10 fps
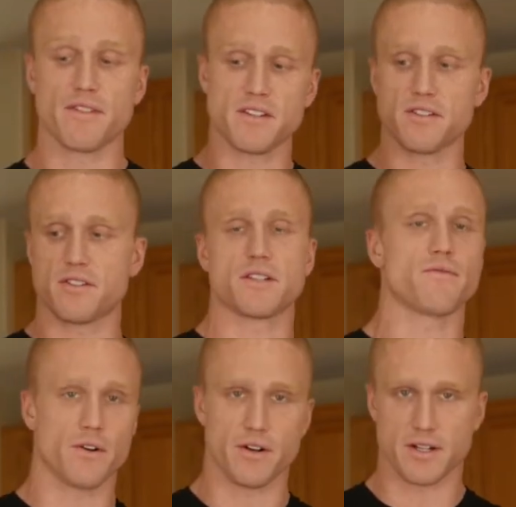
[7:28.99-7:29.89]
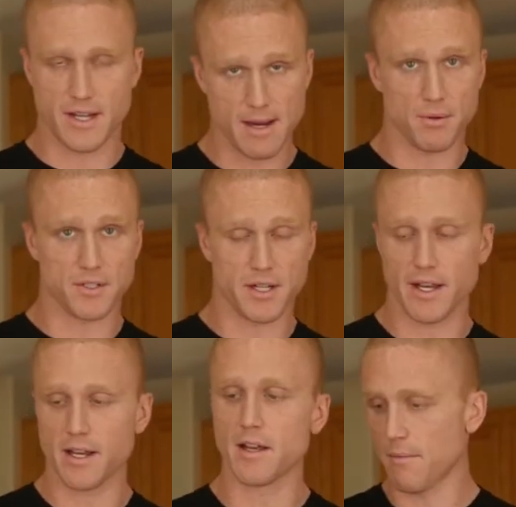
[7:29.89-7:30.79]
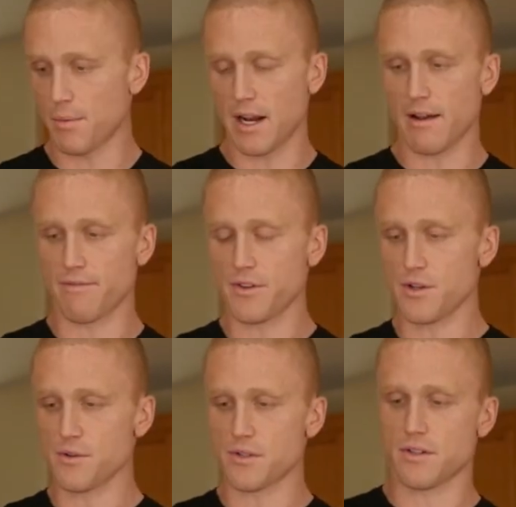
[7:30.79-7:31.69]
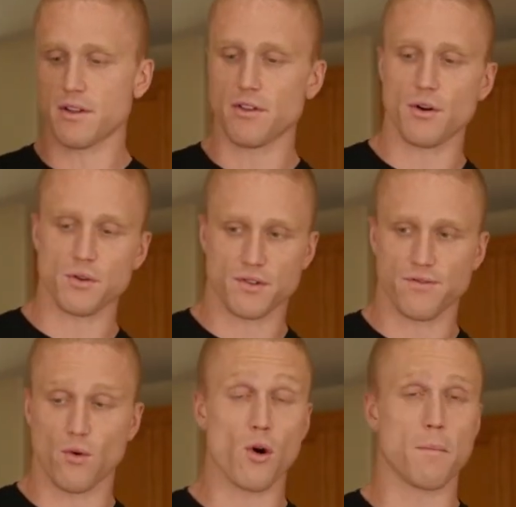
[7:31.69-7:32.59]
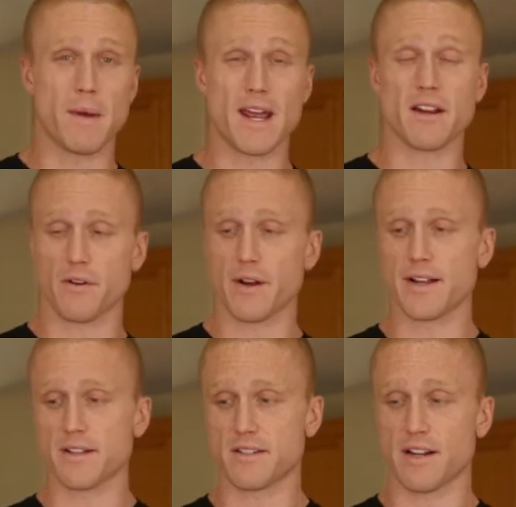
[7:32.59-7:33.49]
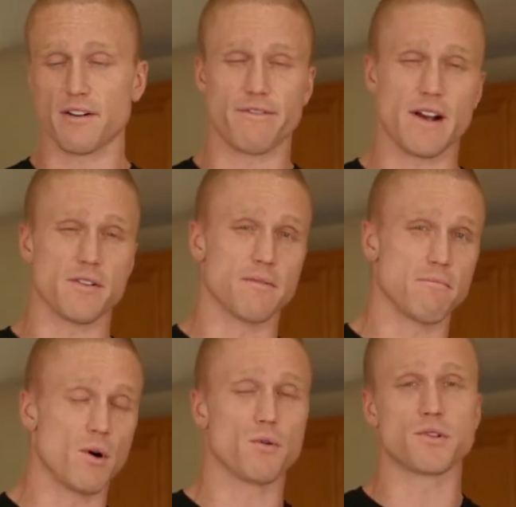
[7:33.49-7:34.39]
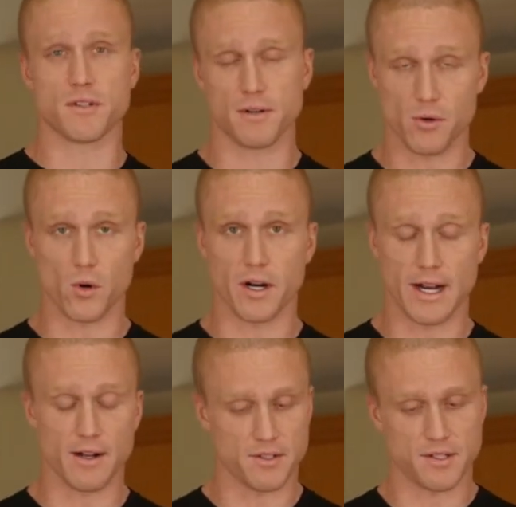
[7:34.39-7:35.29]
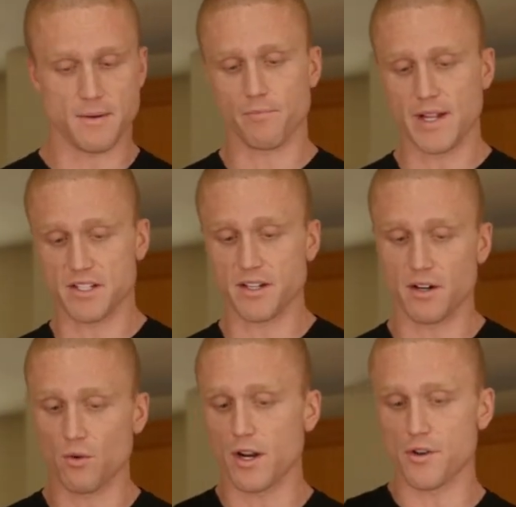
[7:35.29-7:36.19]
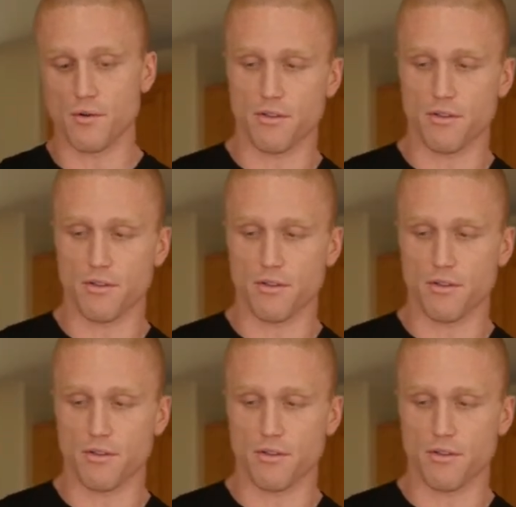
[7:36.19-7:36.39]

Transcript: This is just for an example today, but I've used those 4 main ingredients that are found in most pre-workouts. That's going to run you